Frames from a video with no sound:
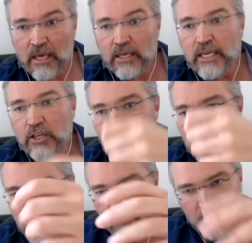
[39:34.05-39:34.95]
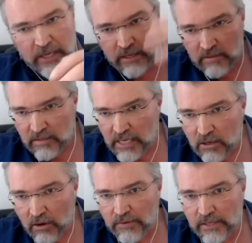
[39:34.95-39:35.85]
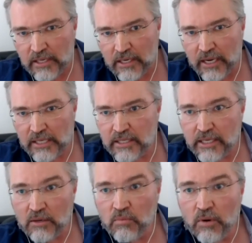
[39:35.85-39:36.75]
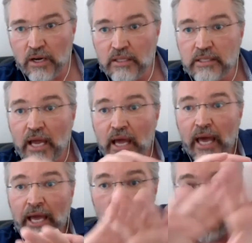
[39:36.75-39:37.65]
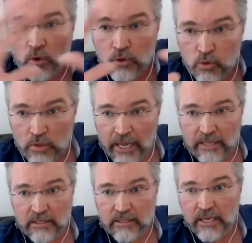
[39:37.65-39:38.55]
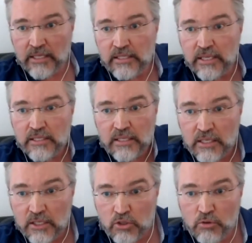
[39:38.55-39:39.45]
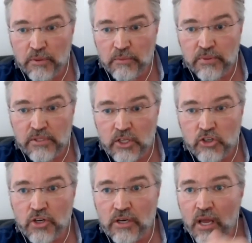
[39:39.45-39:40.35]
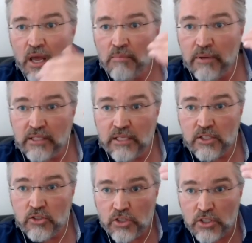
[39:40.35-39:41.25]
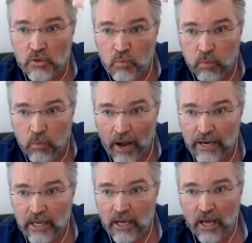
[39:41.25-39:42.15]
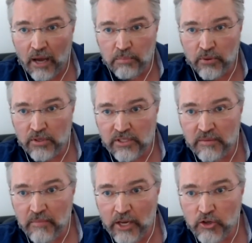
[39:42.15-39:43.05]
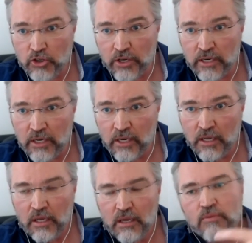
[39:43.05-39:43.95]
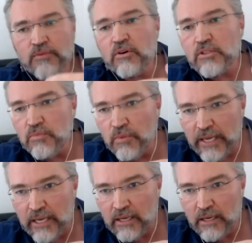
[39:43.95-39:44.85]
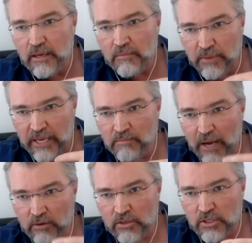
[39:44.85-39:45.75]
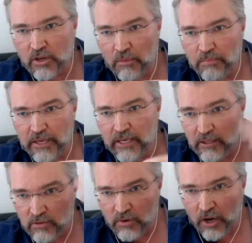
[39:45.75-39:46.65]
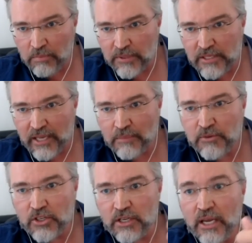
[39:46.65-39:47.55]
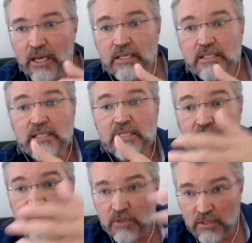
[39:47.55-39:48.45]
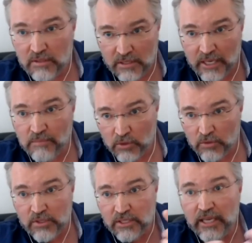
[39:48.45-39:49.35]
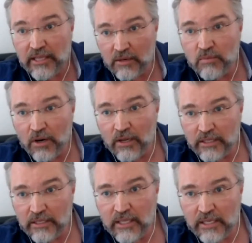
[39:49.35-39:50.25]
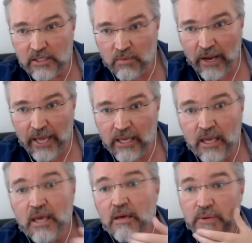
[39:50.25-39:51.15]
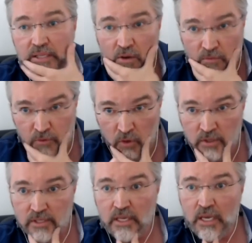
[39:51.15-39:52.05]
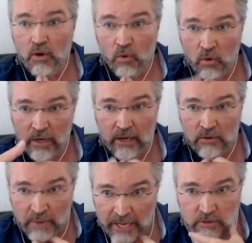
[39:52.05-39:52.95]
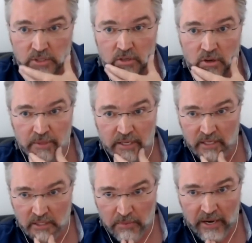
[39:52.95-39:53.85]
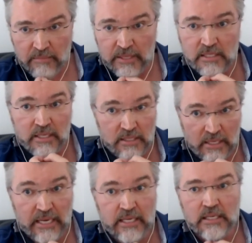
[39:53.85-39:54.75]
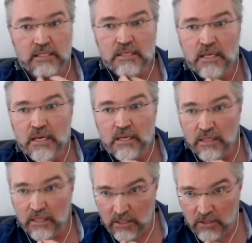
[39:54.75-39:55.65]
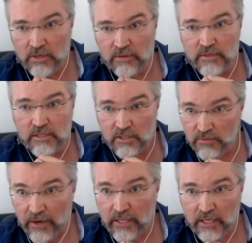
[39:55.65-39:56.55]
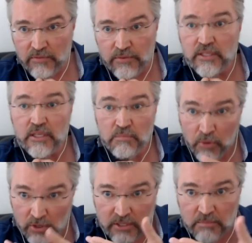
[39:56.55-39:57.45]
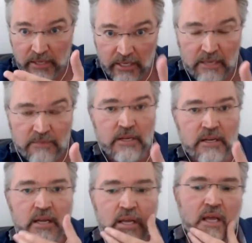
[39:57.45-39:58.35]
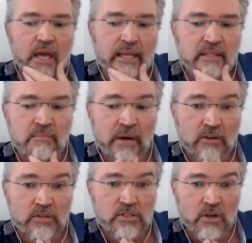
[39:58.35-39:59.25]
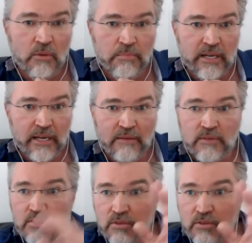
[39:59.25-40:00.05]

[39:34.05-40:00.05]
Each of them we can think of as a classical world, and all together they exist in a superposition. But this is just one approximation. Of course, we, being macroscopic and through our perception, seem to see the world in this way. But of course, all our microscopic experiments are telling us that the universe is very different, and possibly even at the macroscopic level.